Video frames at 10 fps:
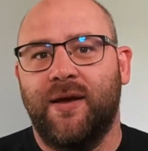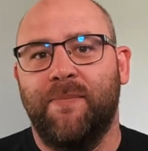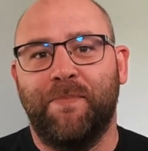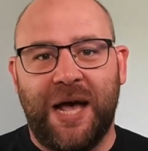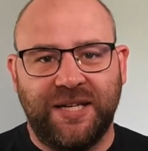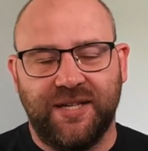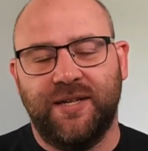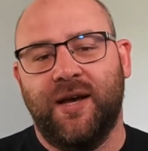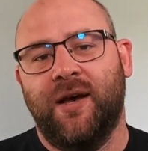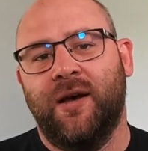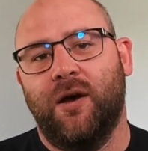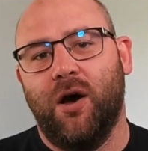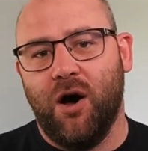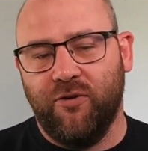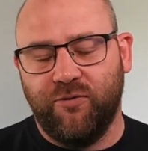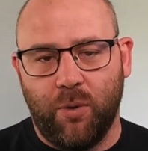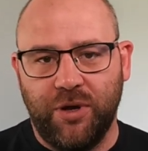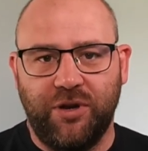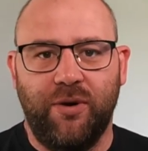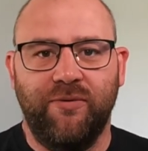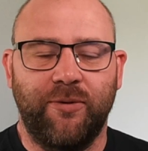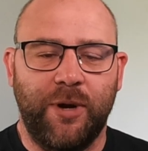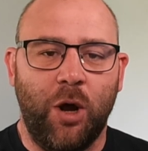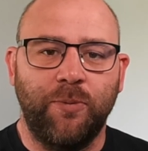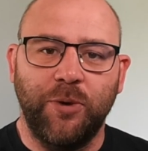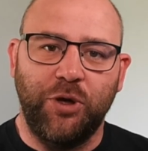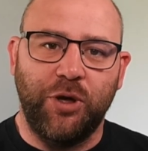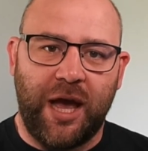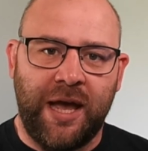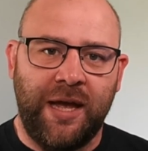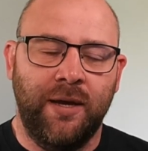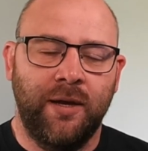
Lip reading: ambassador of what we're doing Open UK